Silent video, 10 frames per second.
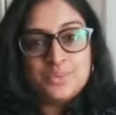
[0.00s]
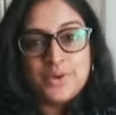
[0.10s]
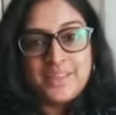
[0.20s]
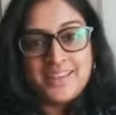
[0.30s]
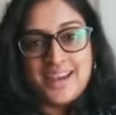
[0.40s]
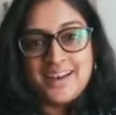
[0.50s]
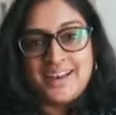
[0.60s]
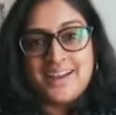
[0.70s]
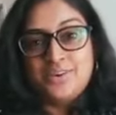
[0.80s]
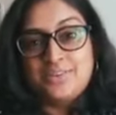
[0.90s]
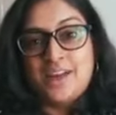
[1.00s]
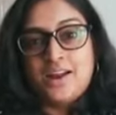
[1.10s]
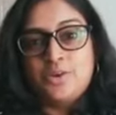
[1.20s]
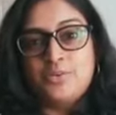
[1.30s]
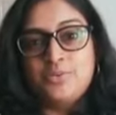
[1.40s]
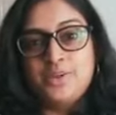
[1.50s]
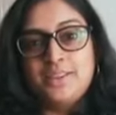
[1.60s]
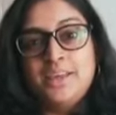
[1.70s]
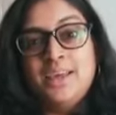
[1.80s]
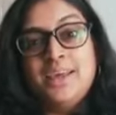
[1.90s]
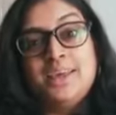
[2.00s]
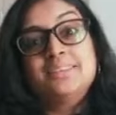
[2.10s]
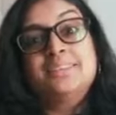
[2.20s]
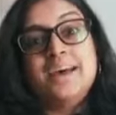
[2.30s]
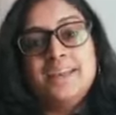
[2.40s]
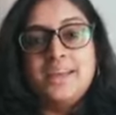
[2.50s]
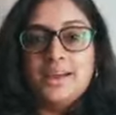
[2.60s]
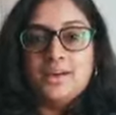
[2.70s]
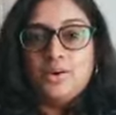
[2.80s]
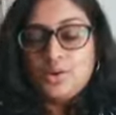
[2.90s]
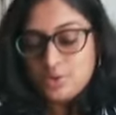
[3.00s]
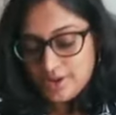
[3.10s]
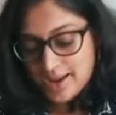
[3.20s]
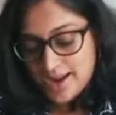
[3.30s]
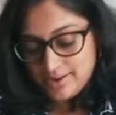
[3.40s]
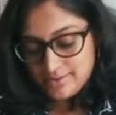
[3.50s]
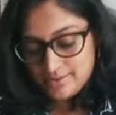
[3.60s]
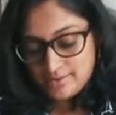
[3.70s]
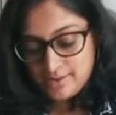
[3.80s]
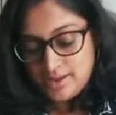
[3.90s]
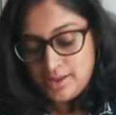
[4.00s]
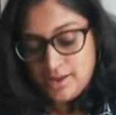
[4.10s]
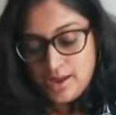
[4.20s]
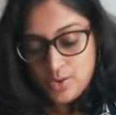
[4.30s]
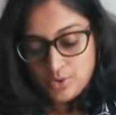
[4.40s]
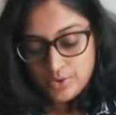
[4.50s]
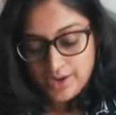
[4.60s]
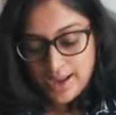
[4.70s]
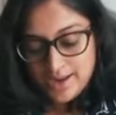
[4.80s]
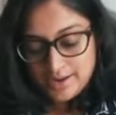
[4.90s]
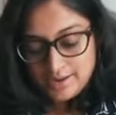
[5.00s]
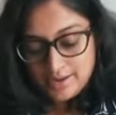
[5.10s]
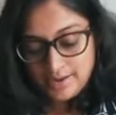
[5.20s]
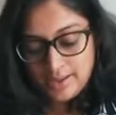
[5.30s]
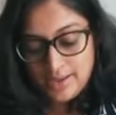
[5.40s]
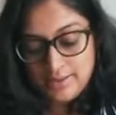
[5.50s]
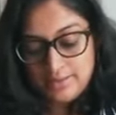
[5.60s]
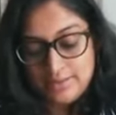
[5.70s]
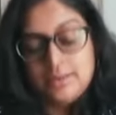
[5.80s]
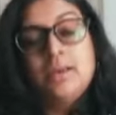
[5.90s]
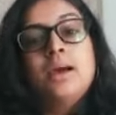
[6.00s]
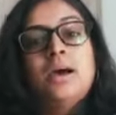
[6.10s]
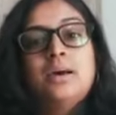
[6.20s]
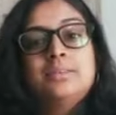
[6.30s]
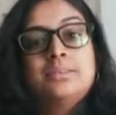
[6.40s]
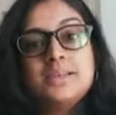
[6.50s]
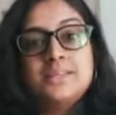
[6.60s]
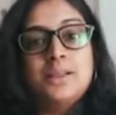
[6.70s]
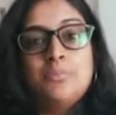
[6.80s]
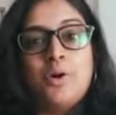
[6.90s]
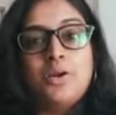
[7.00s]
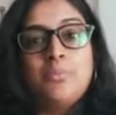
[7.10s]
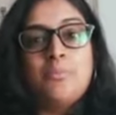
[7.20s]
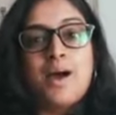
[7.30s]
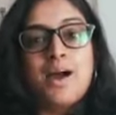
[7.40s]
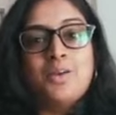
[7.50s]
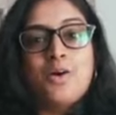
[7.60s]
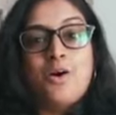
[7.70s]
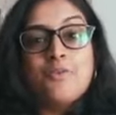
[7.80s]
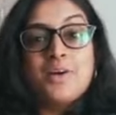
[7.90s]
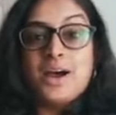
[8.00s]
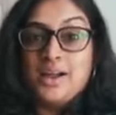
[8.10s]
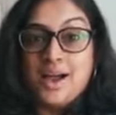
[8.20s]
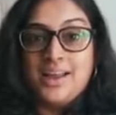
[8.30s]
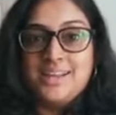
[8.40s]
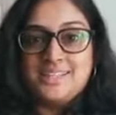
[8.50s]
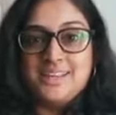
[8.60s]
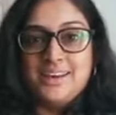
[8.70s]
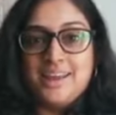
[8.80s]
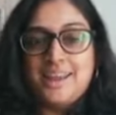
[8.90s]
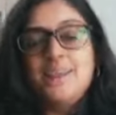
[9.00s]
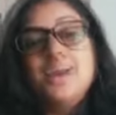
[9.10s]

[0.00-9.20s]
one that I'd like to start off with is dhania or coriander. Now, coriander is such an important part of our garnishing, right?